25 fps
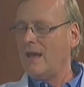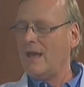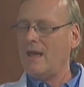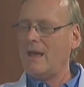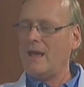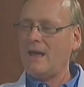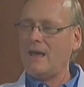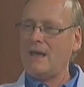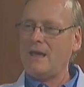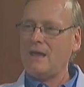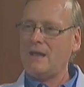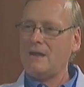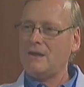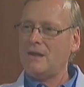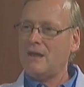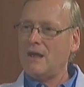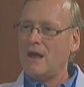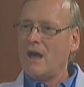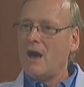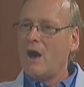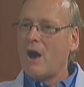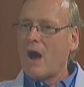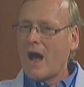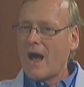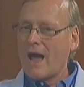And
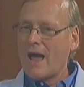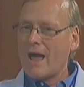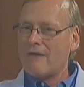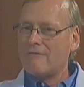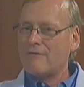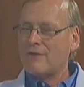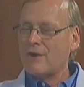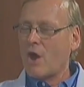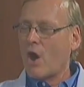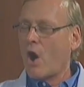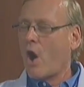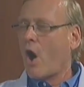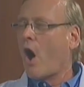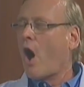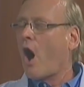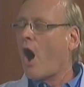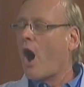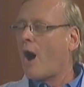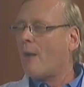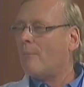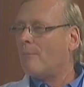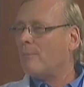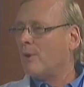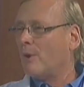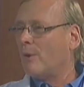I have an
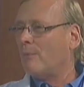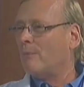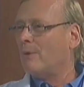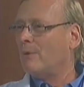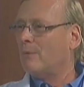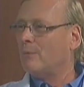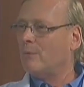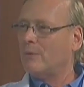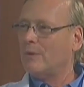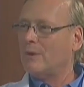awe moment